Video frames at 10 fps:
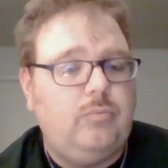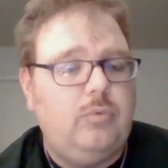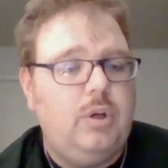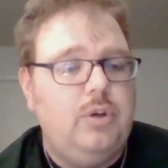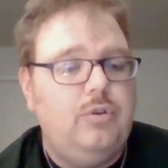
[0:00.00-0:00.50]

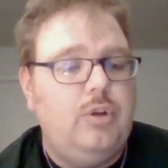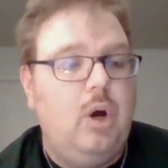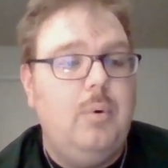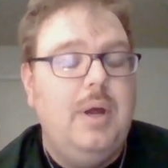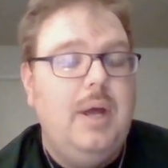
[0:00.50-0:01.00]

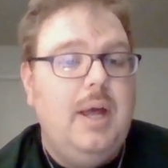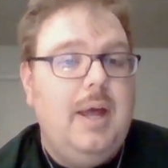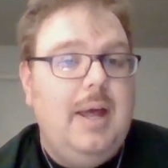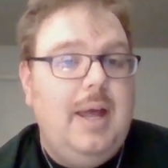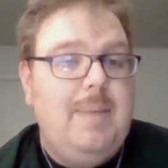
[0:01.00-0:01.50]
So
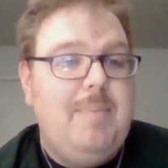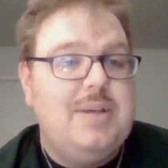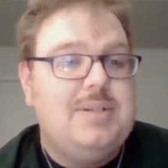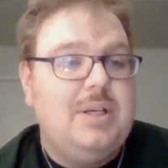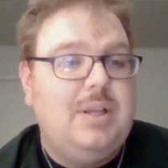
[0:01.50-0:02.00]
he
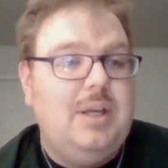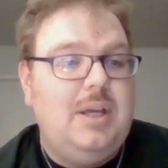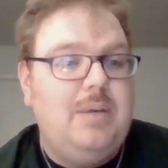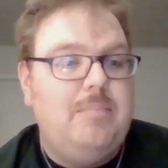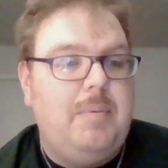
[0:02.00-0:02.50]

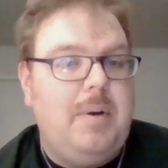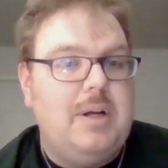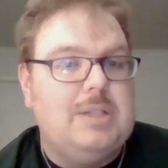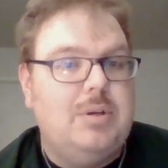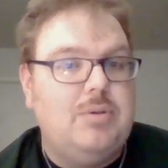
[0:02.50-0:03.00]
basically
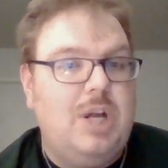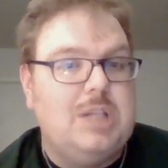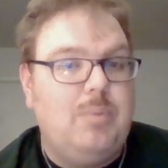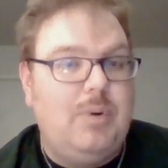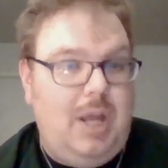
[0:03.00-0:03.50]
prepares them to
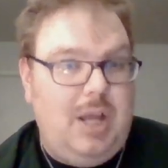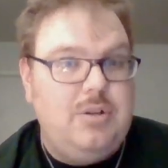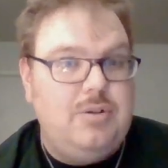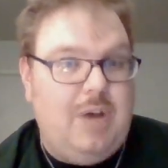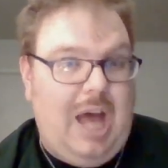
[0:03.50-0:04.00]
transport
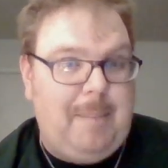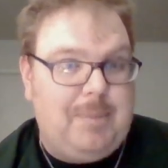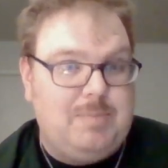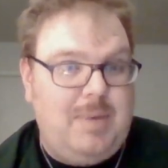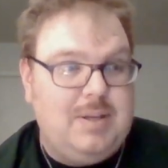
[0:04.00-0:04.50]
into
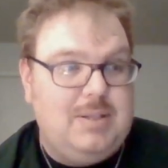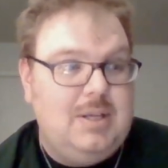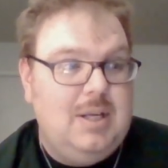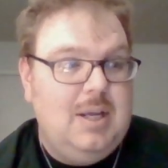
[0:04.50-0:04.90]
hyperspace.